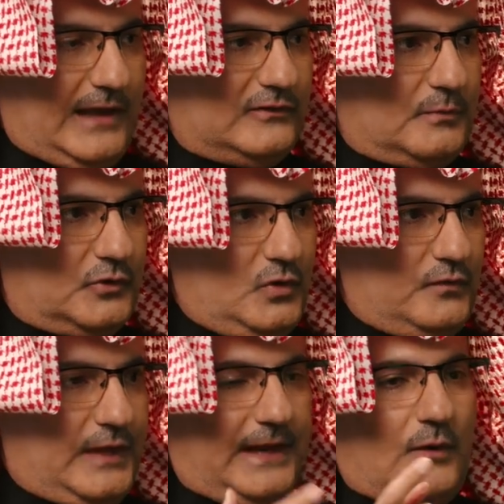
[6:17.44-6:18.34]
as a
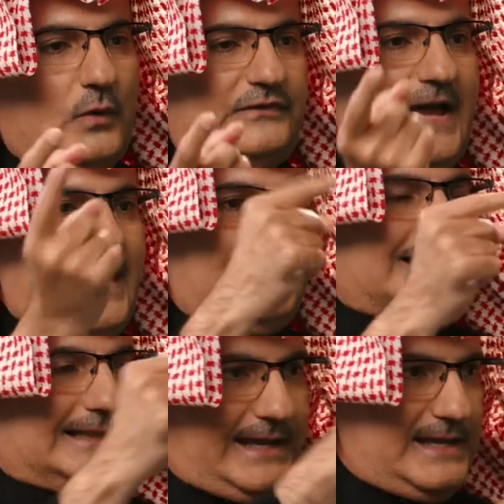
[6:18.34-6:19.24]
proof that it was
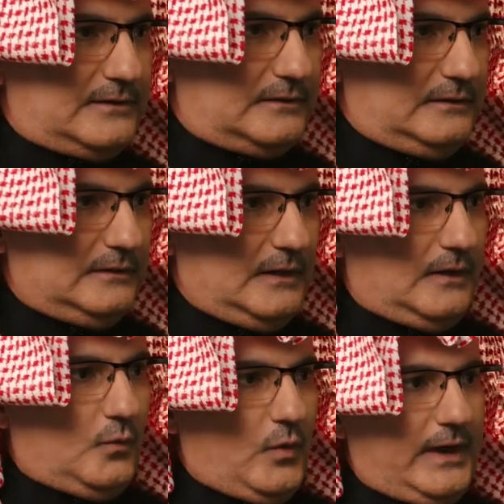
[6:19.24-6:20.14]
added later
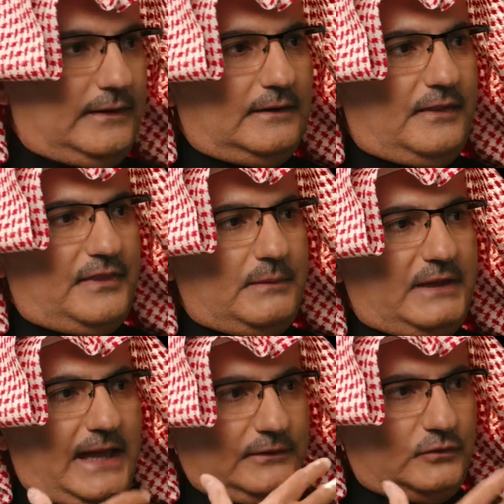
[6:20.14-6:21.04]
when they
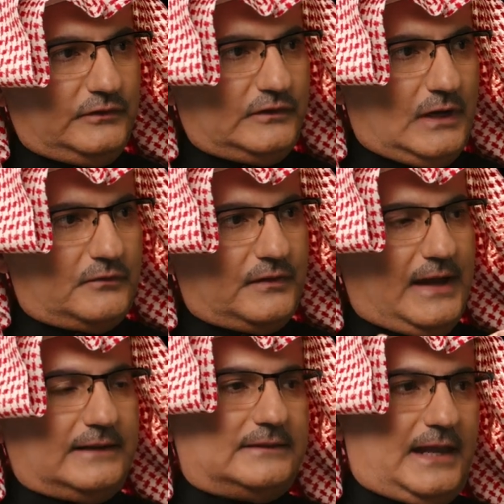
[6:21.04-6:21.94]
began to discover
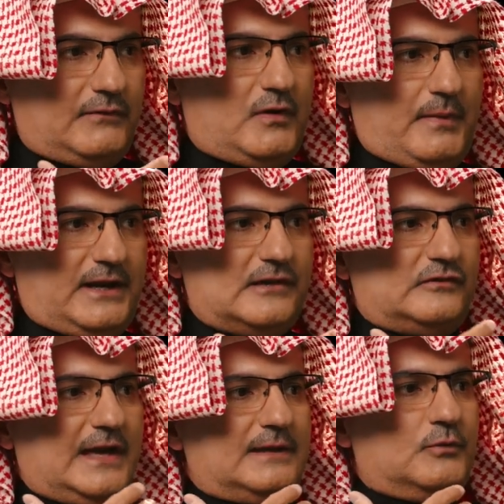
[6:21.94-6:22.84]
that not everybody
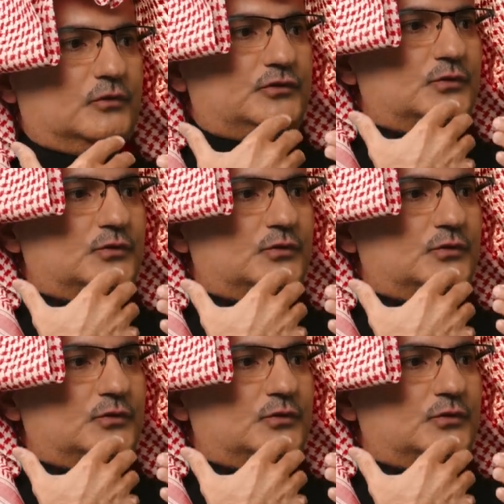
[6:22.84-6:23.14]
is able